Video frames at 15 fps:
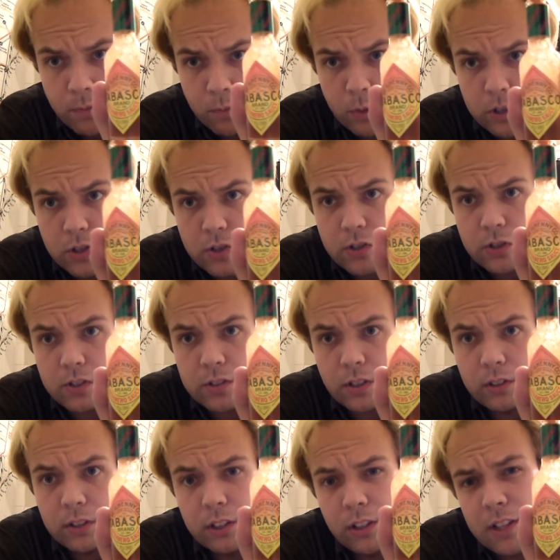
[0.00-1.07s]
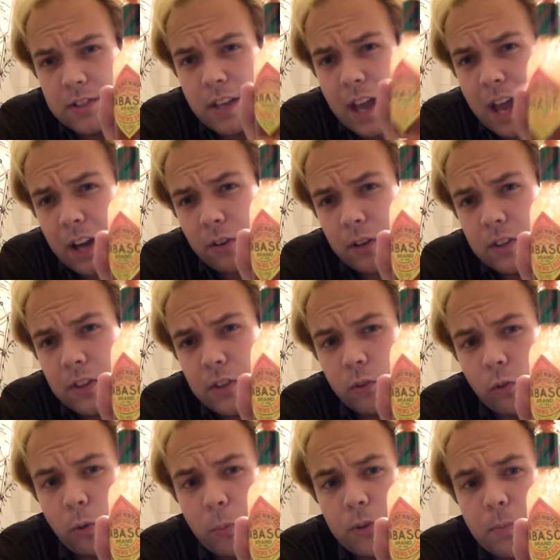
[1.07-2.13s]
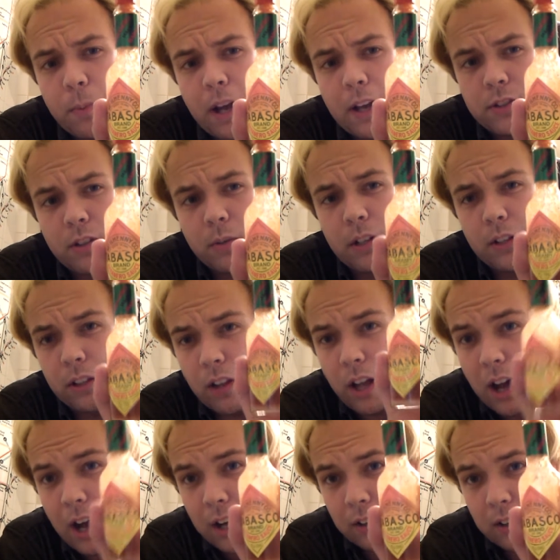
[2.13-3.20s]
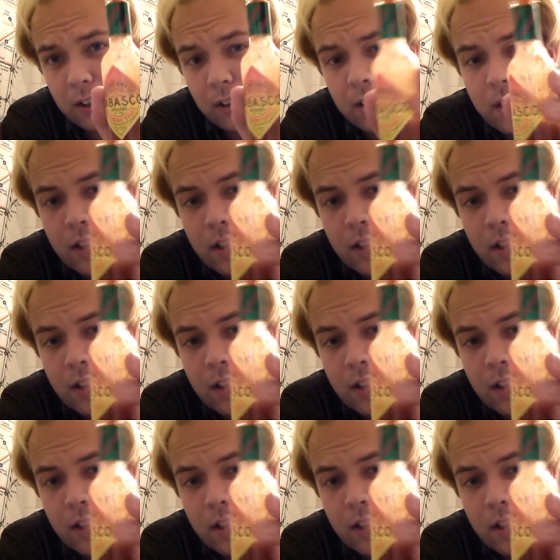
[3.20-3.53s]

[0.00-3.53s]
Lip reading: which is just a little less acrid than normal Tabasco and a little hotter.